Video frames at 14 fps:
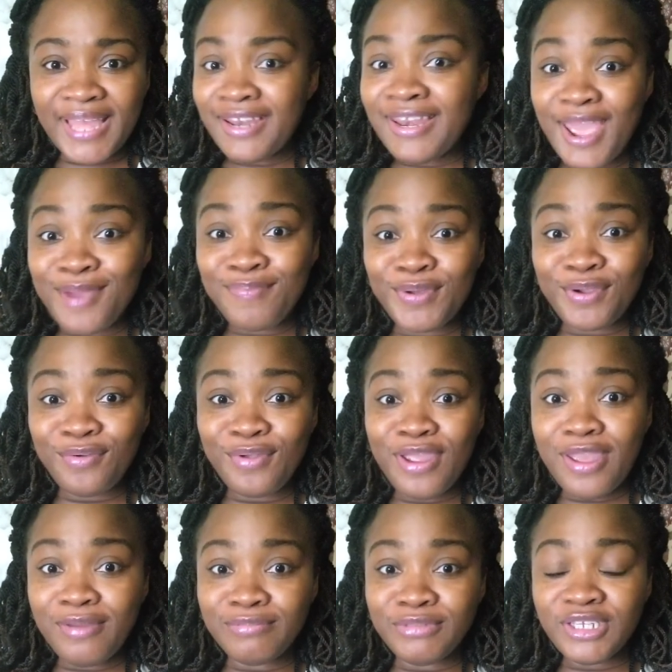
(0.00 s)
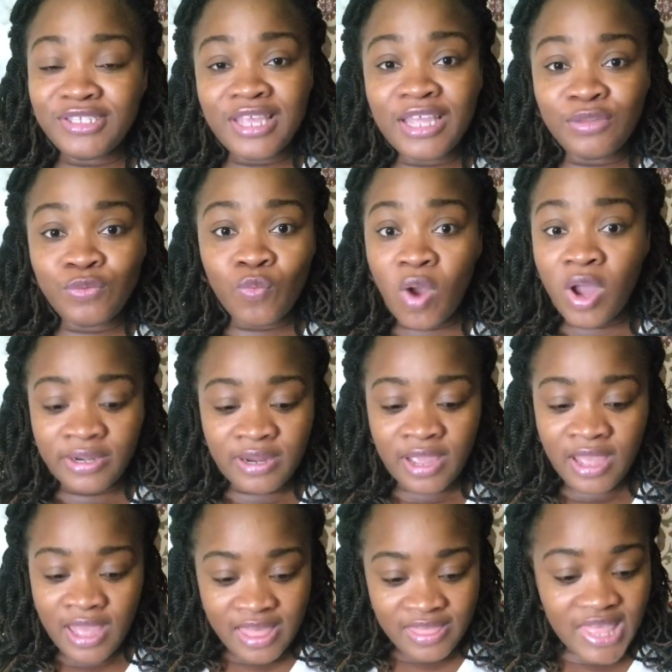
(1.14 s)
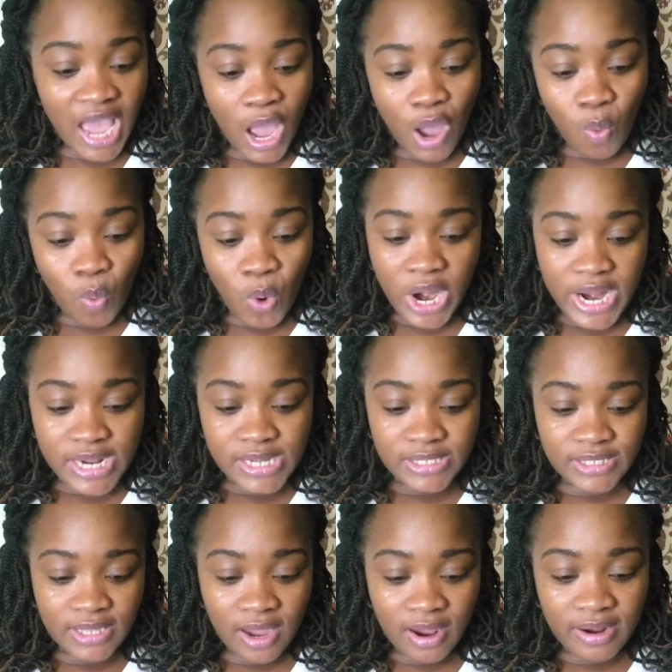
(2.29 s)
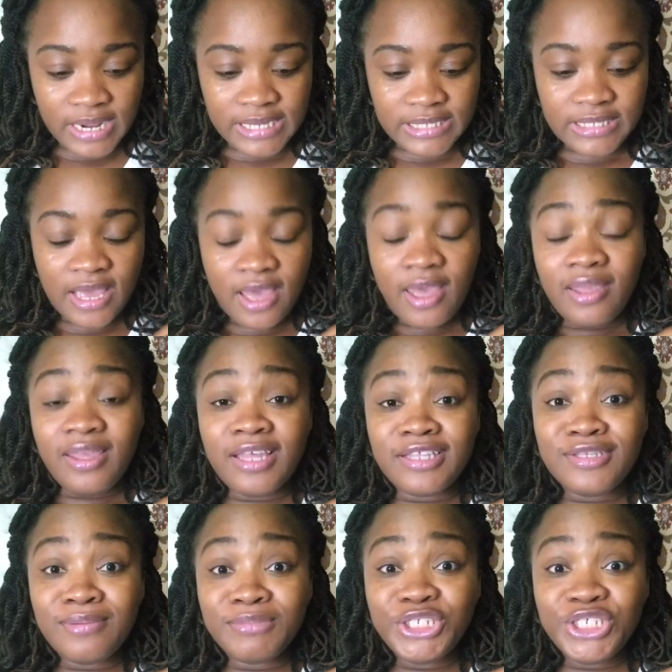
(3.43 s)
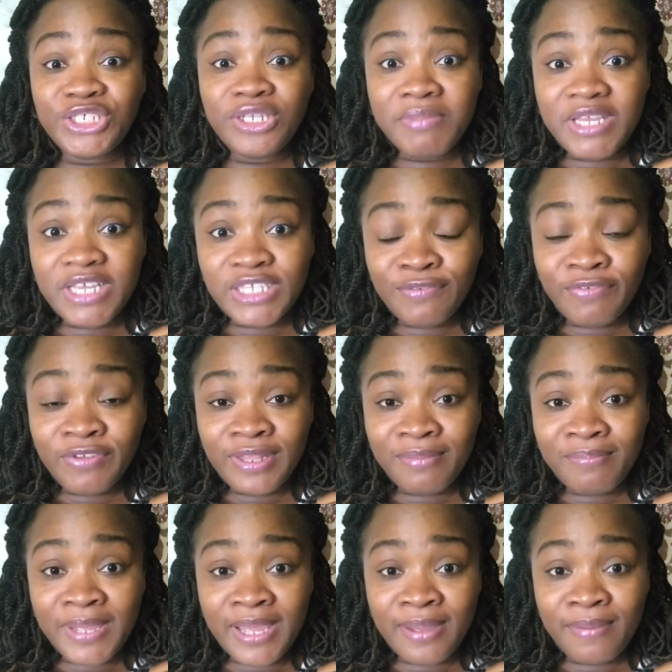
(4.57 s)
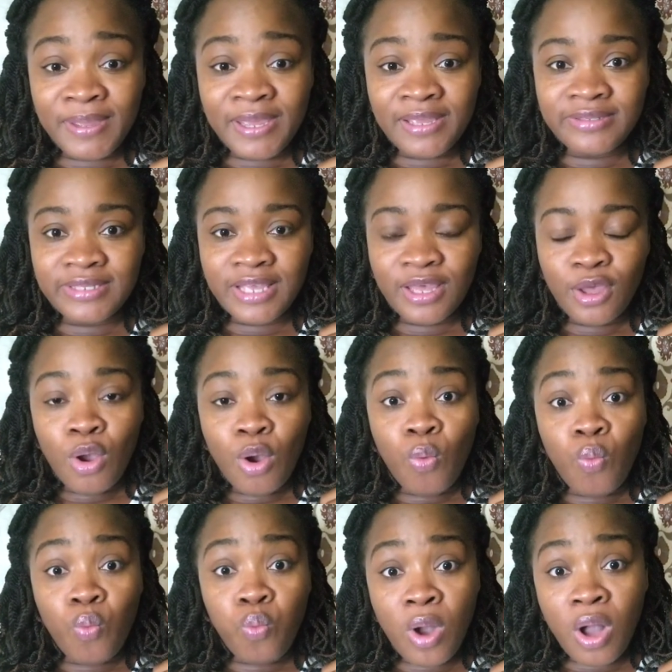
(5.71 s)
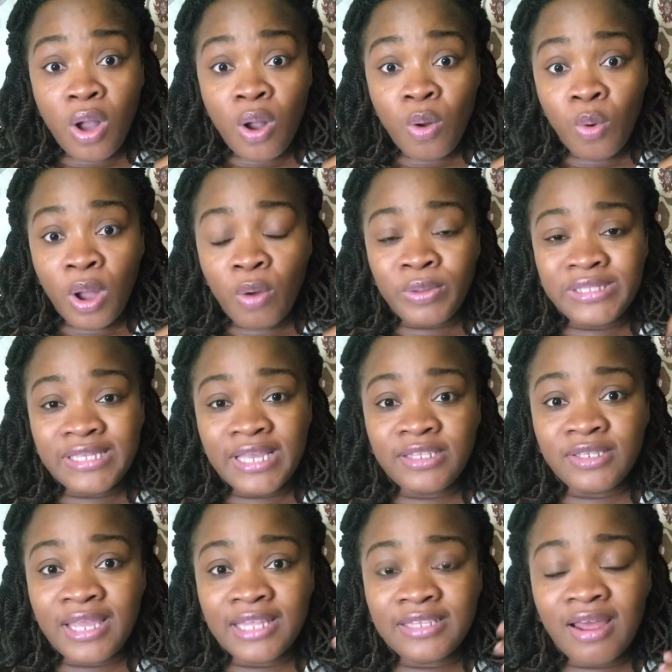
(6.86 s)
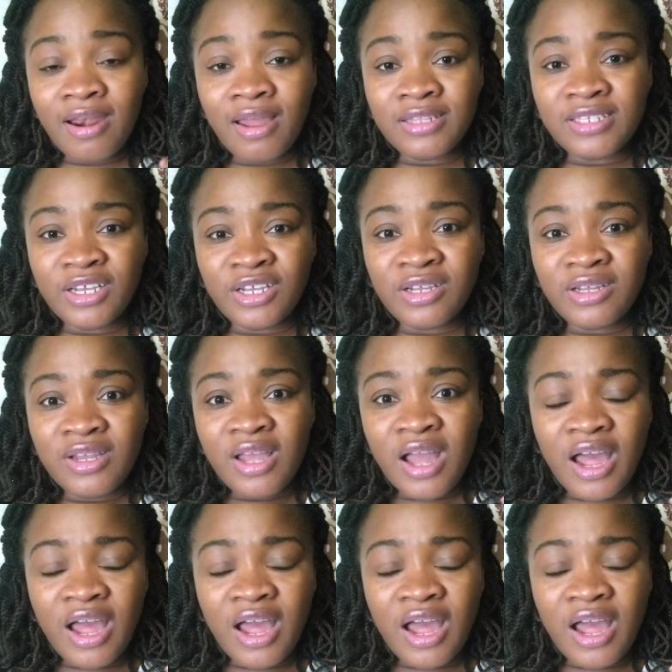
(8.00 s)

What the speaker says: a diaper cream, just get one that works. All right, get some shimmies for the babies. Wow, we tend to get a lot of